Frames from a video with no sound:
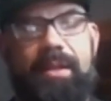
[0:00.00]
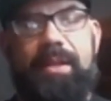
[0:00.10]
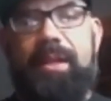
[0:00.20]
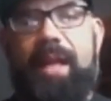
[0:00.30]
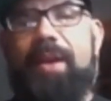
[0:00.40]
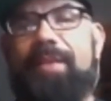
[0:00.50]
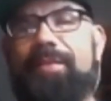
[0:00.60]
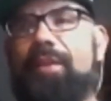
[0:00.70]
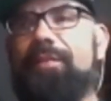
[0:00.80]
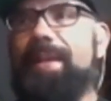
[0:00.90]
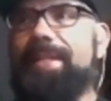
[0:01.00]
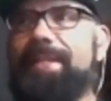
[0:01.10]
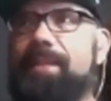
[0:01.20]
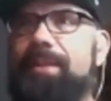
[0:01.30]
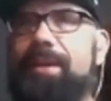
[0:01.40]
I don't even know if my
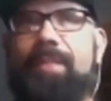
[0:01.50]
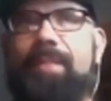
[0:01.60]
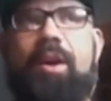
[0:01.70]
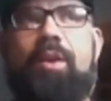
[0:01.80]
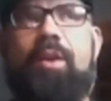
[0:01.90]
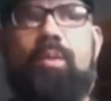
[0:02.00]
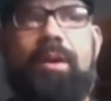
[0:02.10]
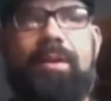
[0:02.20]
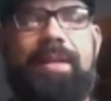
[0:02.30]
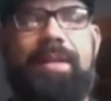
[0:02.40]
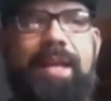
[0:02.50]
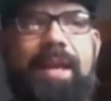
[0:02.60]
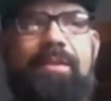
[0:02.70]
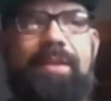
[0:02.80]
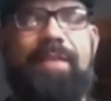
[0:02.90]
CD player in my car works. I
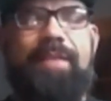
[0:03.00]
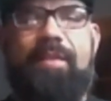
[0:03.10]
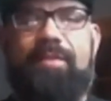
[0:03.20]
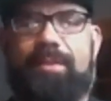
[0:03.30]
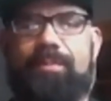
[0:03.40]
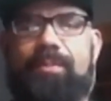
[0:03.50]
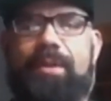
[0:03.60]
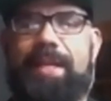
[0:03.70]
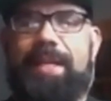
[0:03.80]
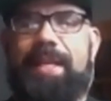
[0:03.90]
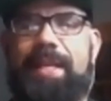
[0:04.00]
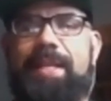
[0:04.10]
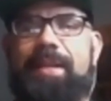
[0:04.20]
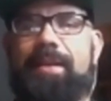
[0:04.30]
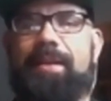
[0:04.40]
don't think I've ever put anything in
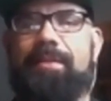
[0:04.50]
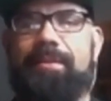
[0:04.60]
there.